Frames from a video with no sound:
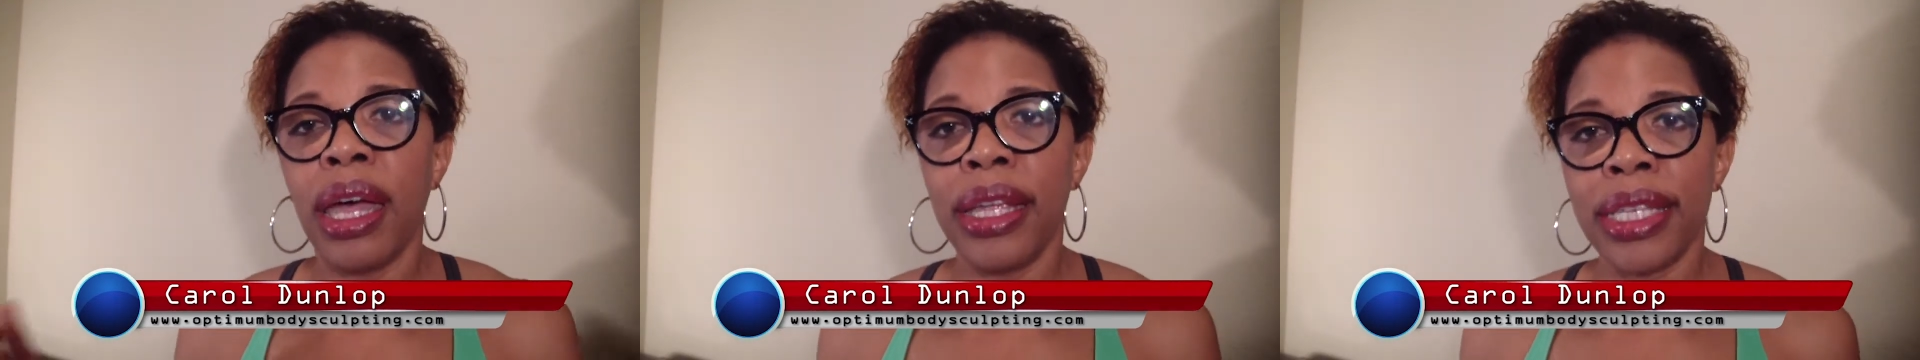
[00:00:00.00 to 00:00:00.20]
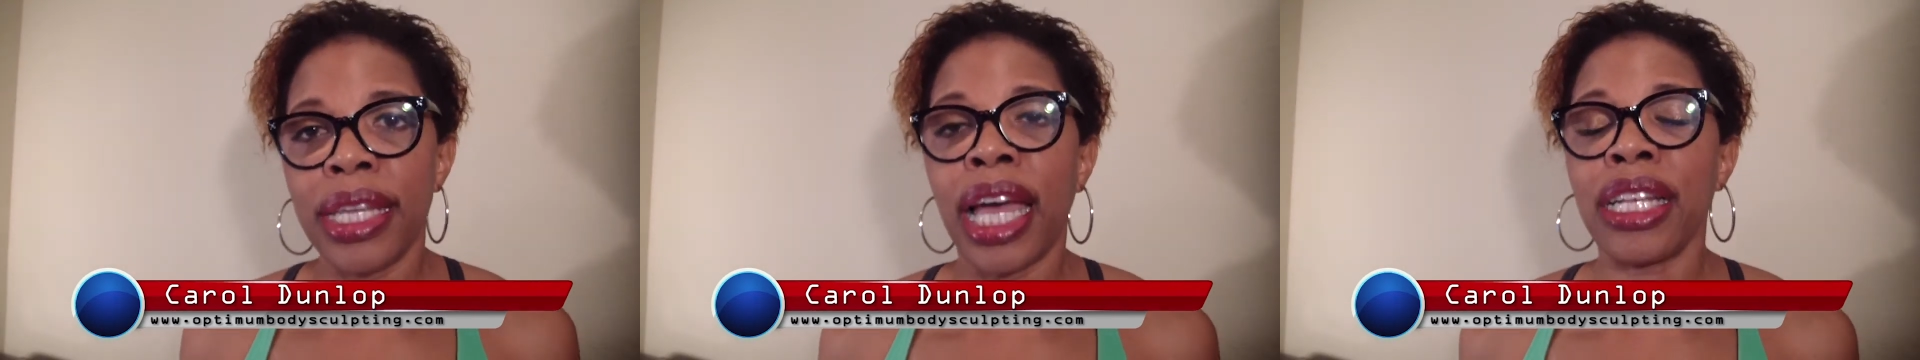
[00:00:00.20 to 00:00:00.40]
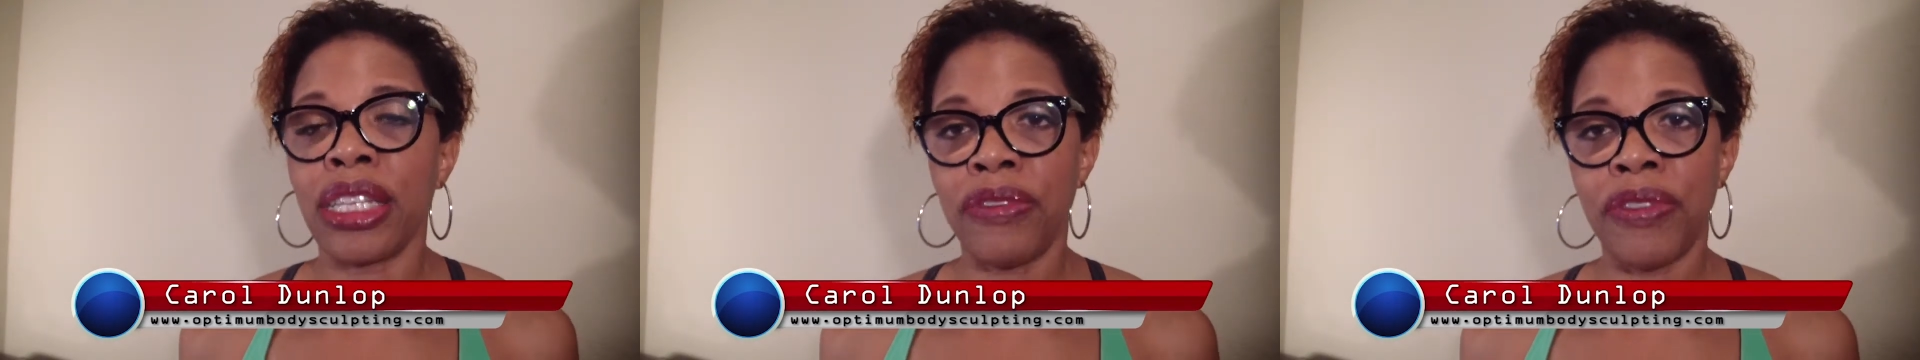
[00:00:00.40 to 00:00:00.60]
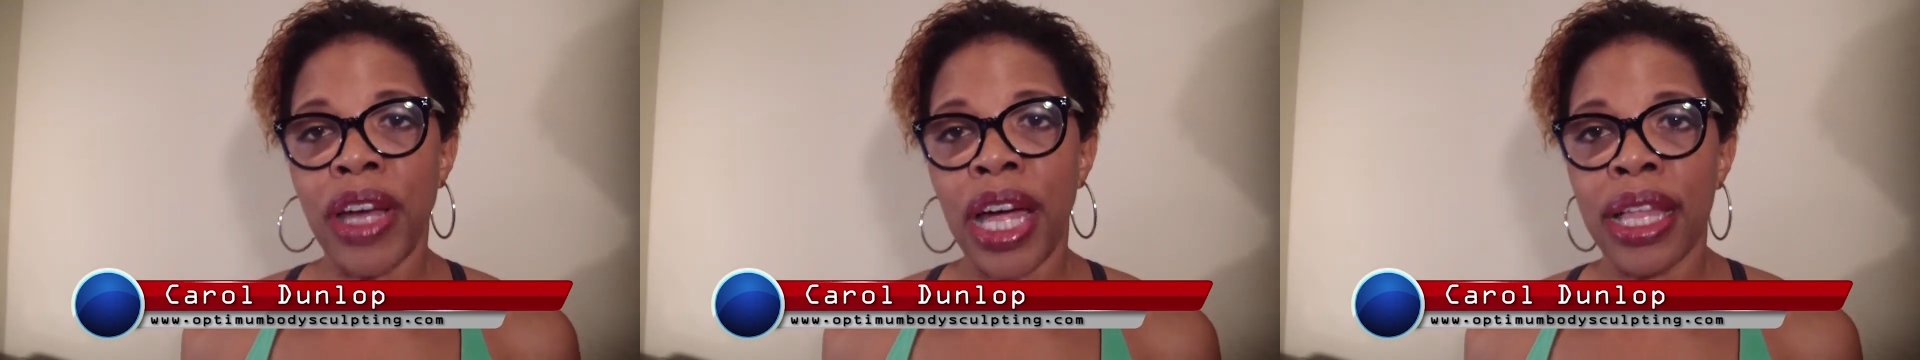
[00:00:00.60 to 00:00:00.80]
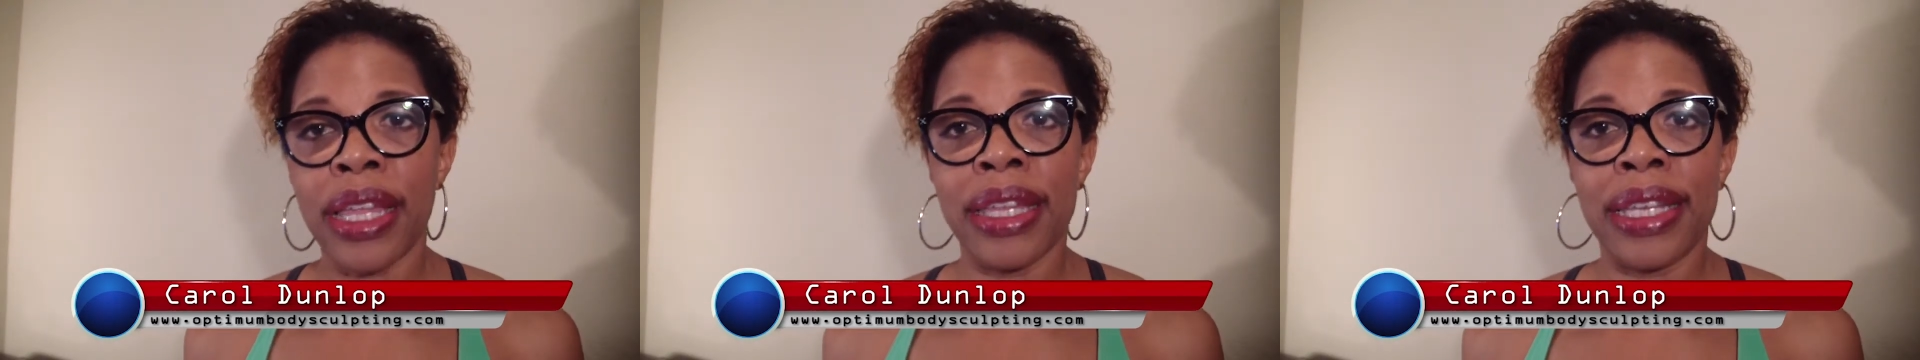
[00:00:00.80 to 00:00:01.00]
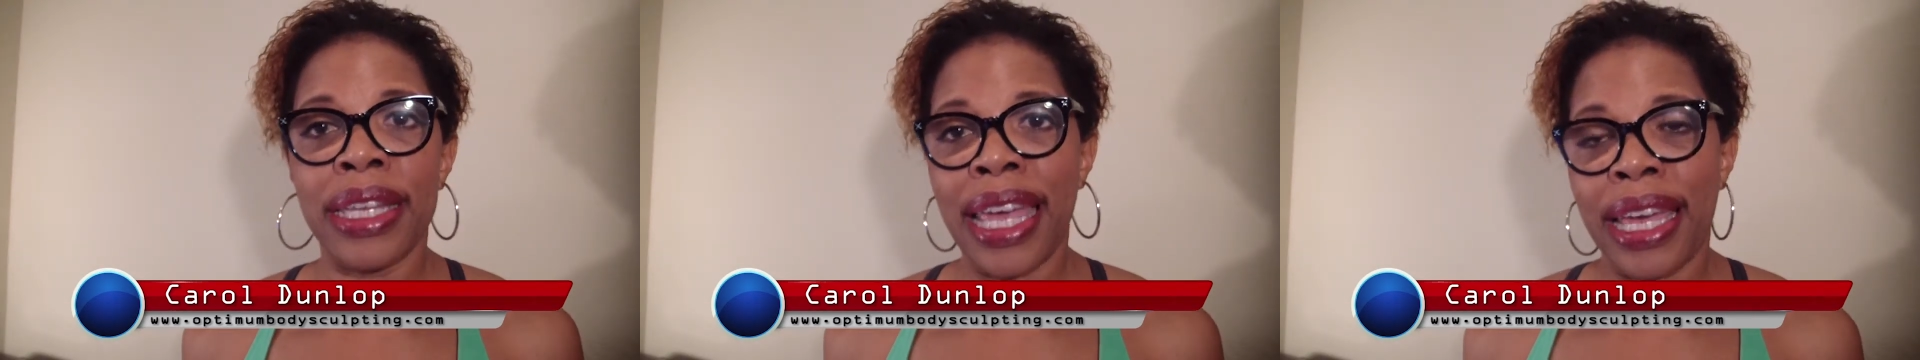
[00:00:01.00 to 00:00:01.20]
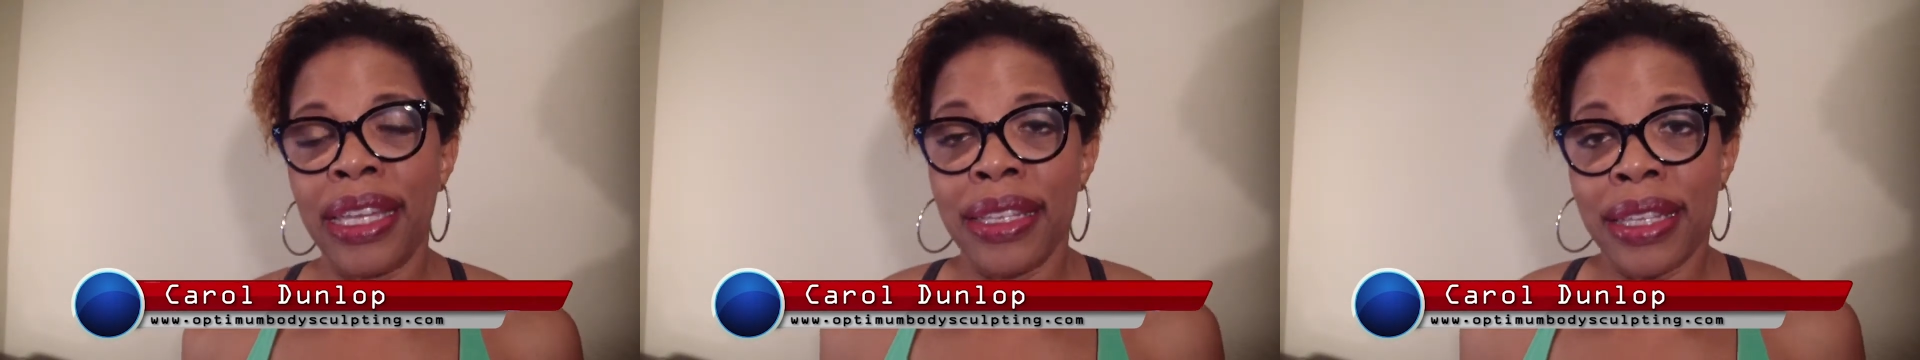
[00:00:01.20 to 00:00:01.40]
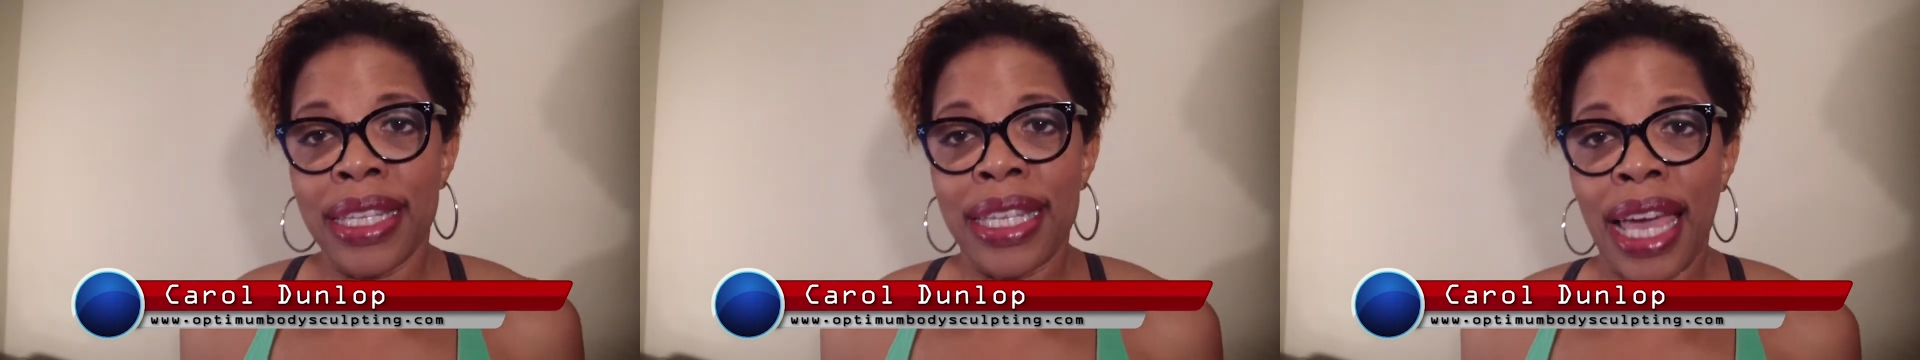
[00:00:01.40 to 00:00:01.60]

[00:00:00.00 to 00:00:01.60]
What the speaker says: not to follow the